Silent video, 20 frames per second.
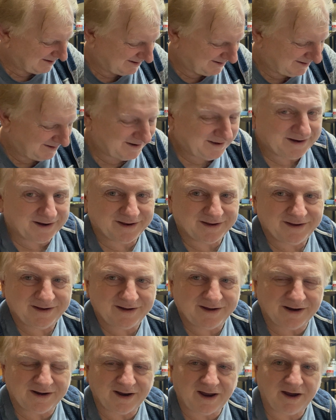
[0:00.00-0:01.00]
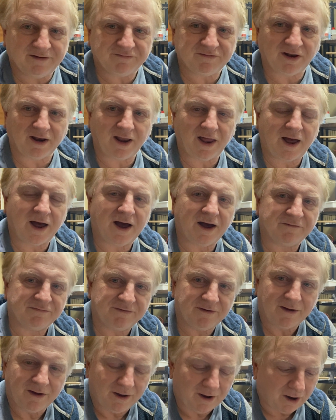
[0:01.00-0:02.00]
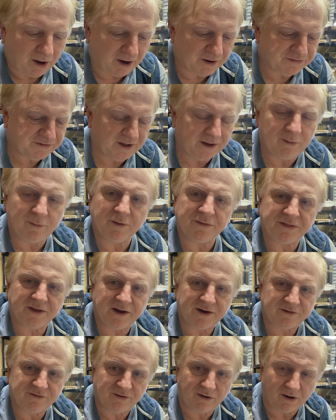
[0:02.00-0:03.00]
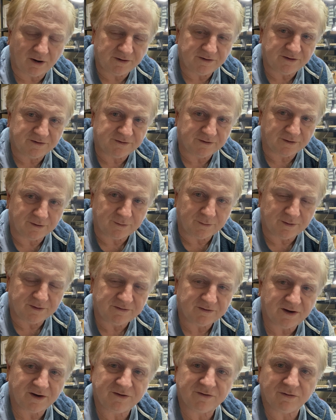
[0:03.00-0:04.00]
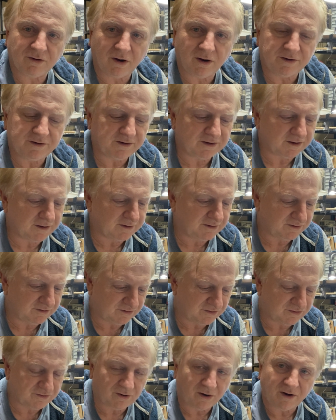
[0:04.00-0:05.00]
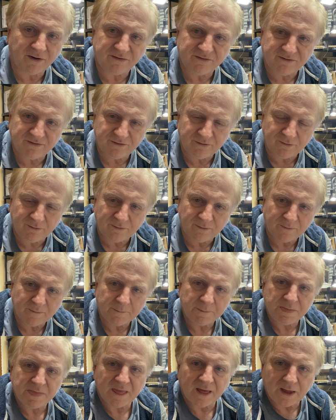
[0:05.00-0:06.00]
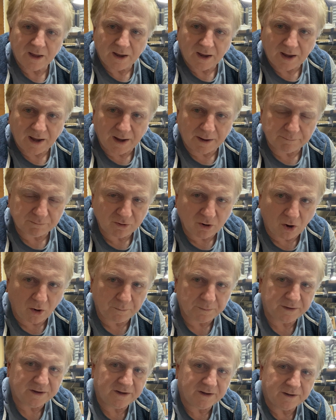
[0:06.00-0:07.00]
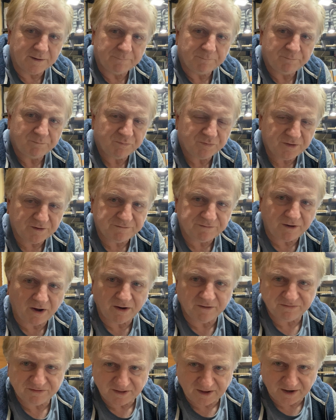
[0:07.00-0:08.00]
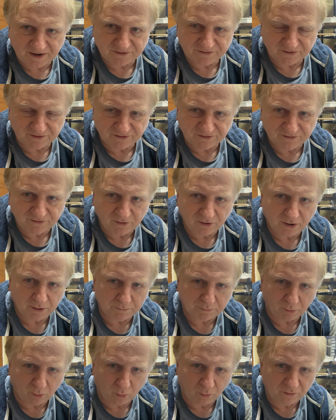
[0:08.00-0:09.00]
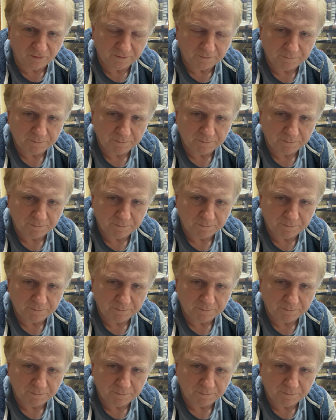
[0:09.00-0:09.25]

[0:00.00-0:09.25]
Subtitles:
You're gonna have to laugh. I think what they tried to do is they tried to copy the 5000 circuit board,